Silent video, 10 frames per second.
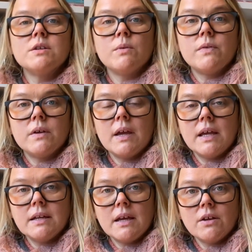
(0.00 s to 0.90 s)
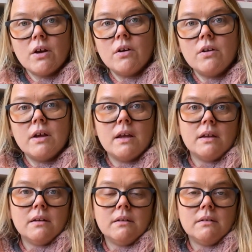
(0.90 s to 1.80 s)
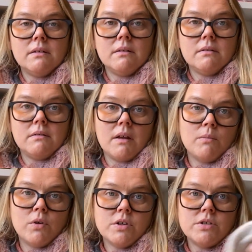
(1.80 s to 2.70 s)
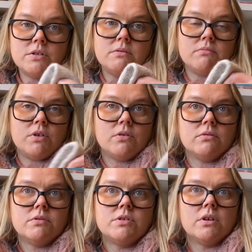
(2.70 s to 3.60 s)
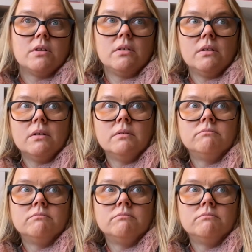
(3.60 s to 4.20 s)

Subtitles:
with the hand-dyed color and a more, you know, subtle